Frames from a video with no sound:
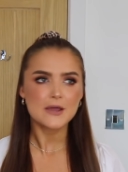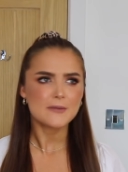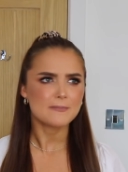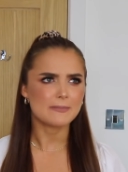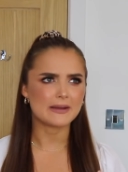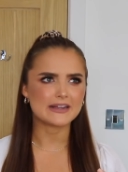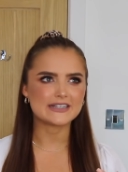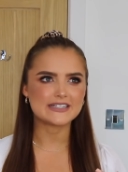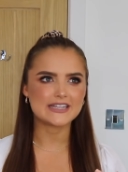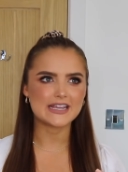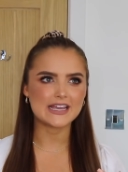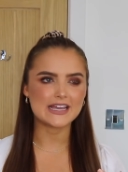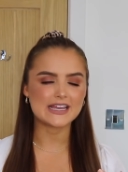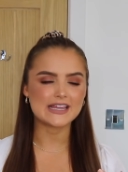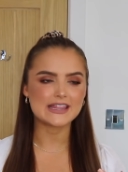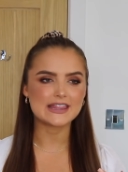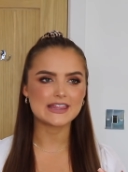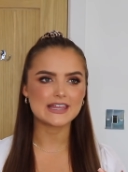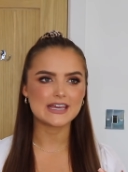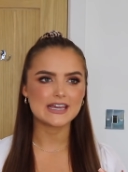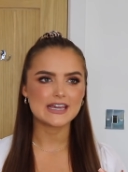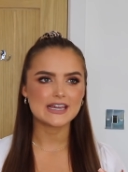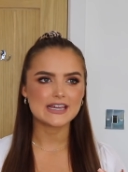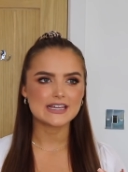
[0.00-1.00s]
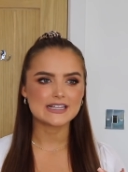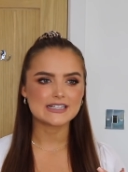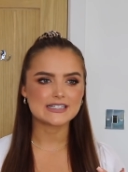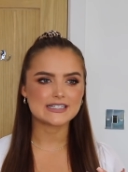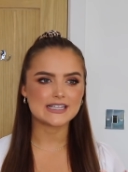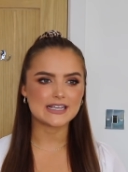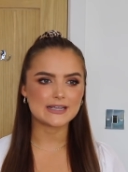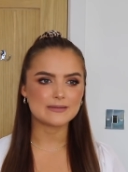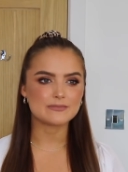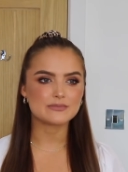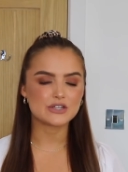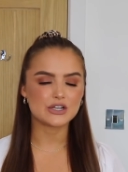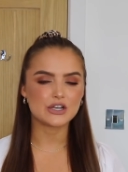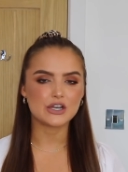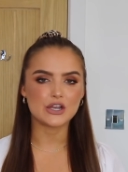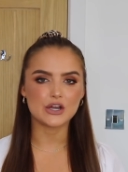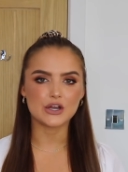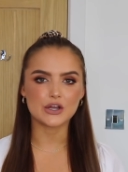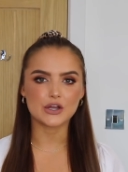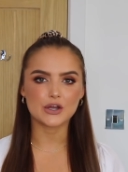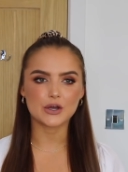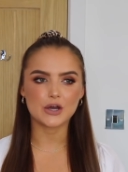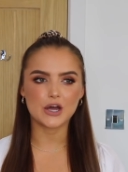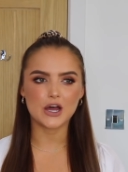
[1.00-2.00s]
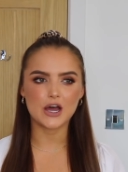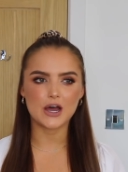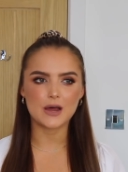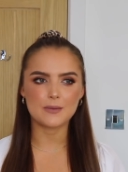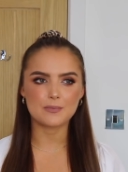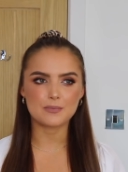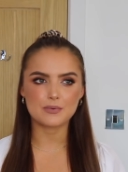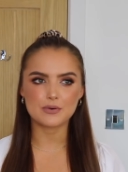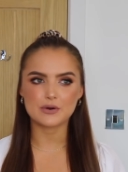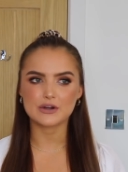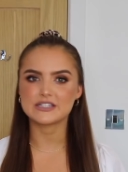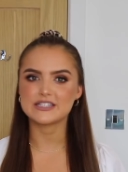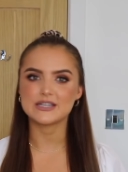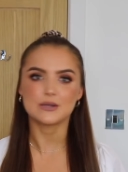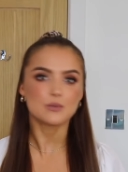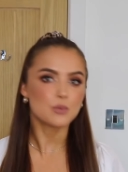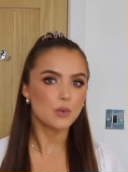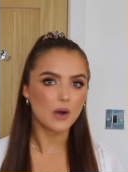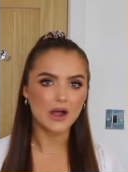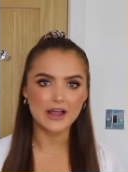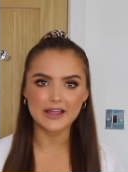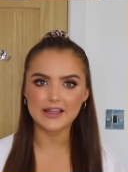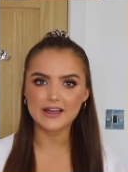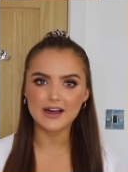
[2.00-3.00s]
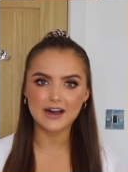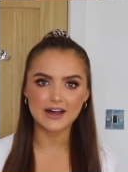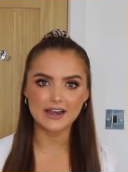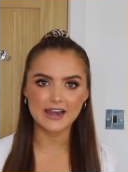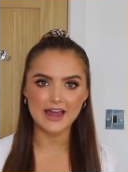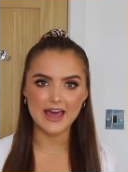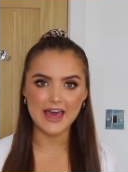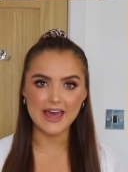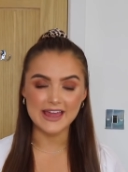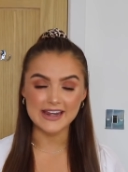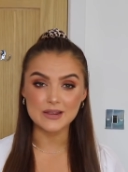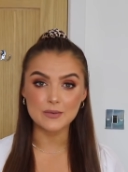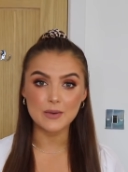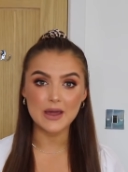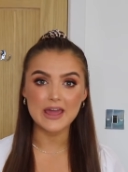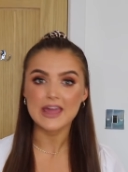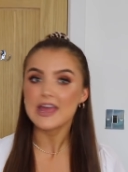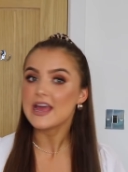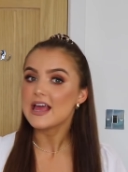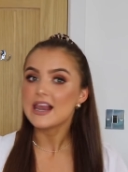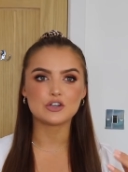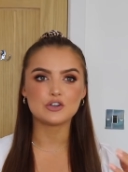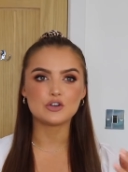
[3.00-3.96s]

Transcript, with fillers: my teeth seem to look a pretty white colour anyway,